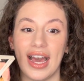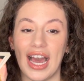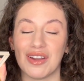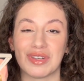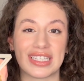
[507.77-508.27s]

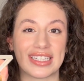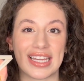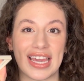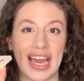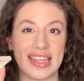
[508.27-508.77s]
I really like
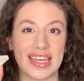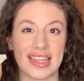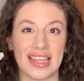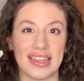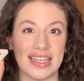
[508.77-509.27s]
it. I think
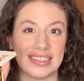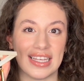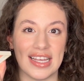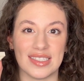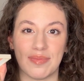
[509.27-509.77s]
that this
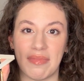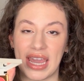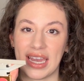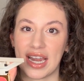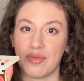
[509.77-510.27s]
has
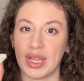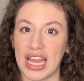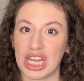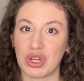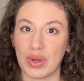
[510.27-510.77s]
made
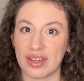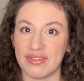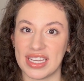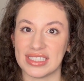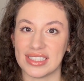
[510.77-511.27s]
applying a quick
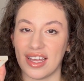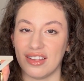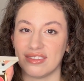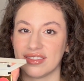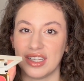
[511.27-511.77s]
face of